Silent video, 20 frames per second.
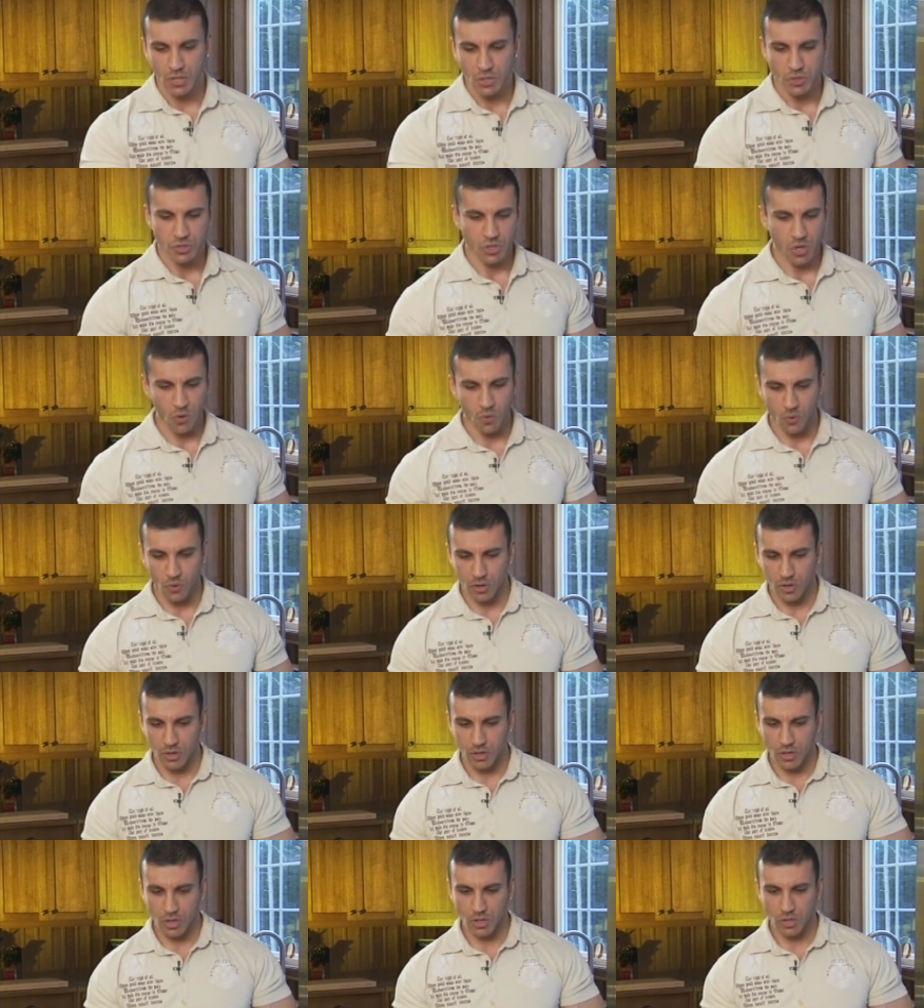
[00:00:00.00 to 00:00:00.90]
So
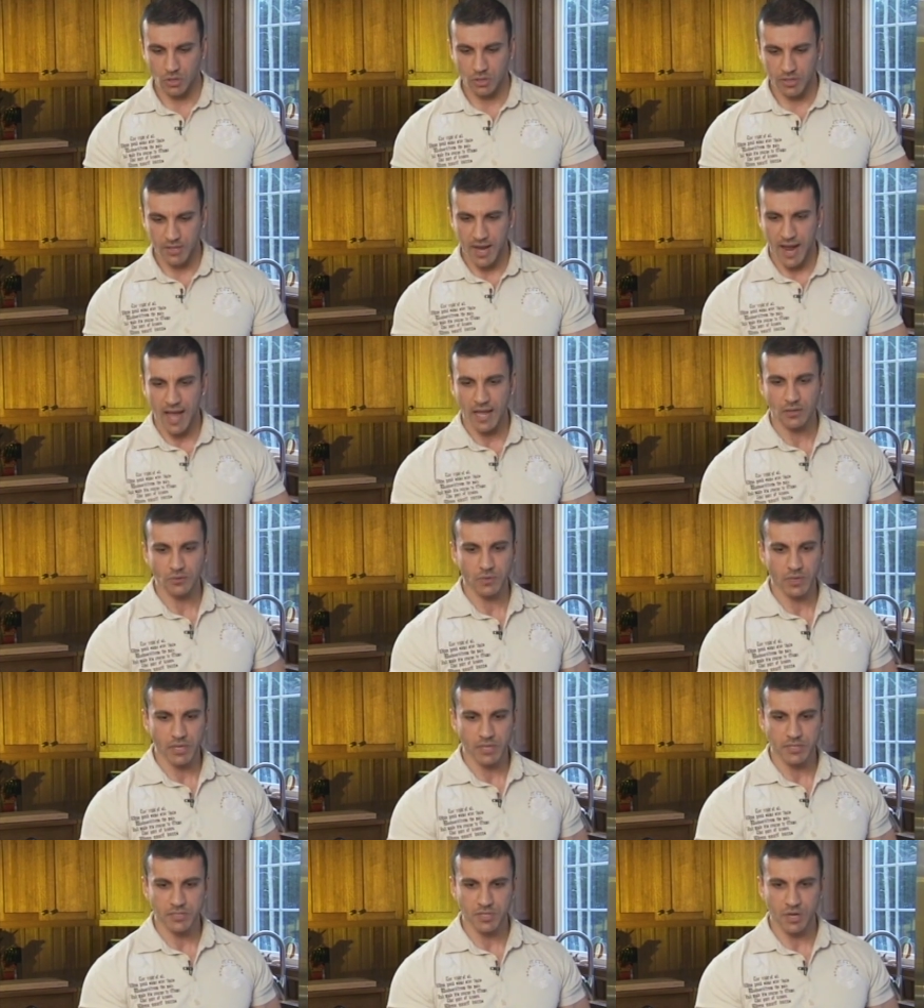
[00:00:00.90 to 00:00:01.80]
your
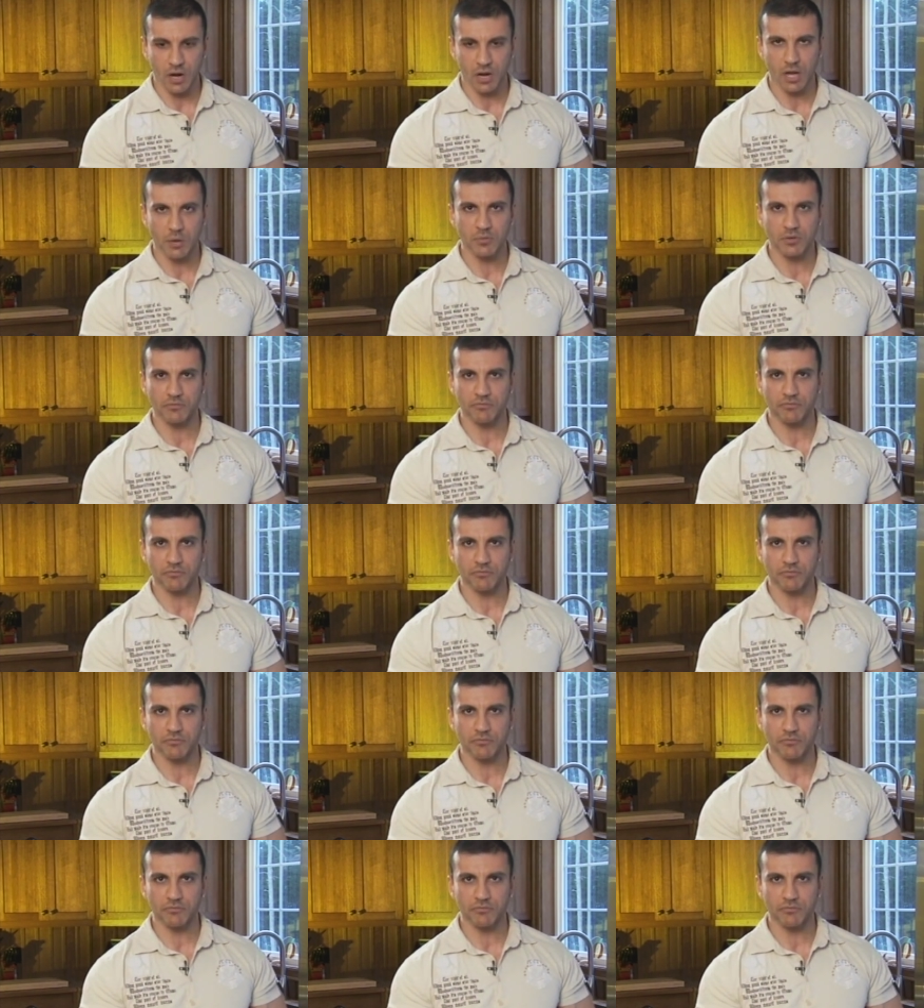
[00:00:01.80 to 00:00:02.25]
calories are coming